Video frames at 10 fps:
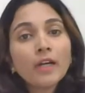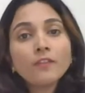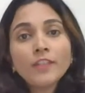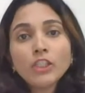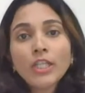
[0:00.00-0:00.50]

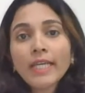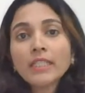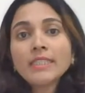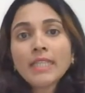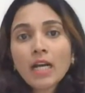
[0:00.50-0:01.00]
fish like
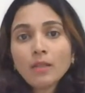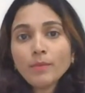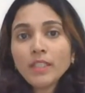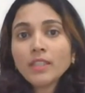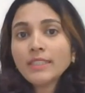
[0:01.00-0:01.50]
the
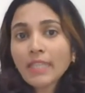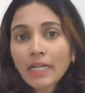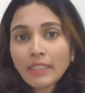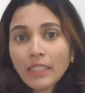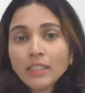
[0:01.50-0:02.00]
salmon, the
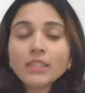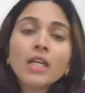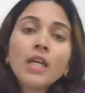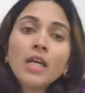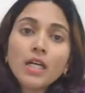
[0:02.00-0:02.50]
sardines,
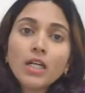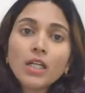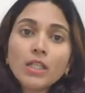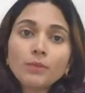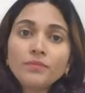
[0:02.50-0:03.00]

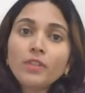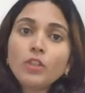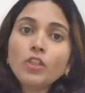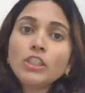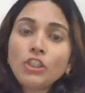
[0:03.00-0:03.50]

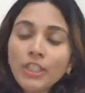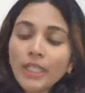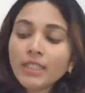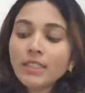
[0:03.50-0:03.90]
the chia